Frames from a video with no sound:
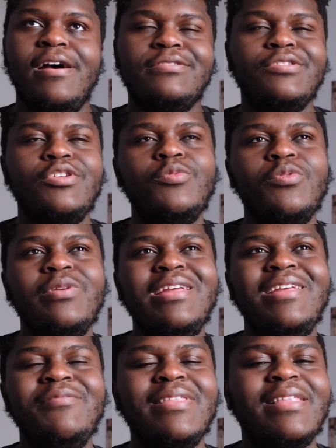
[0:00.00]
So you won't
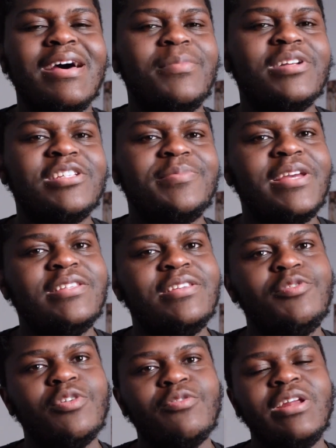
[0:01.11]
need even that much space
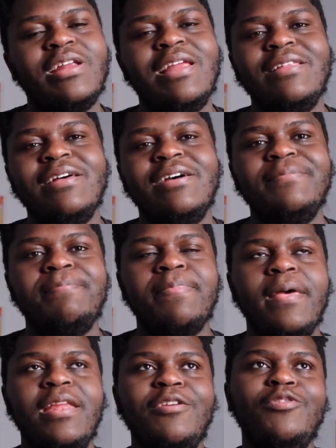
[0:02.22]
if you're running like that.
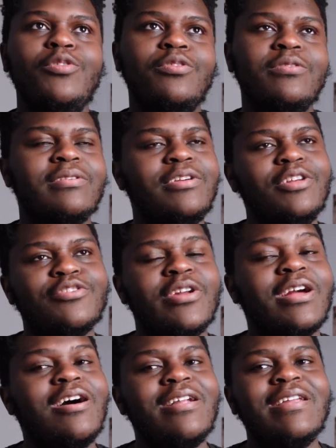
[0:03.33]
And if you're, you know, trying
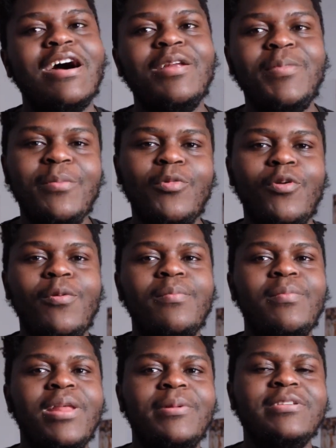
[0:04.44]
to cut down and be more
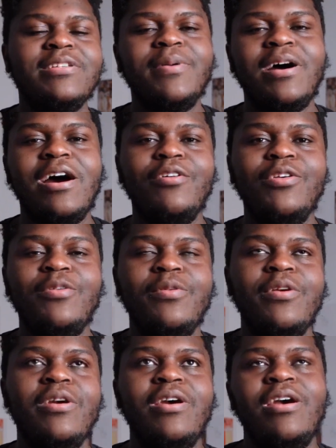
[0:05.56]
minimalist about how you
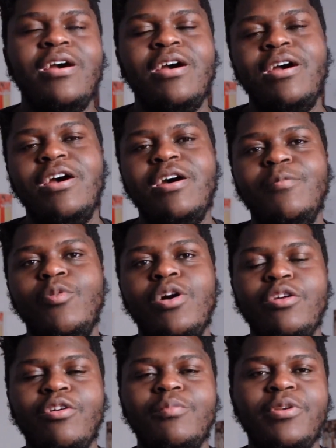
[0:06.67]
work
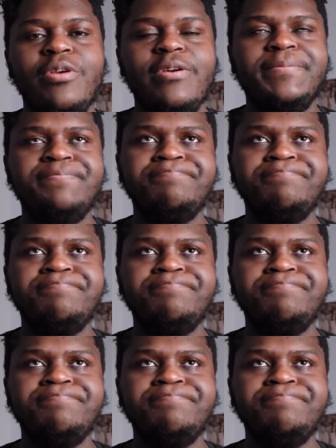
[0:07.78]
your computer.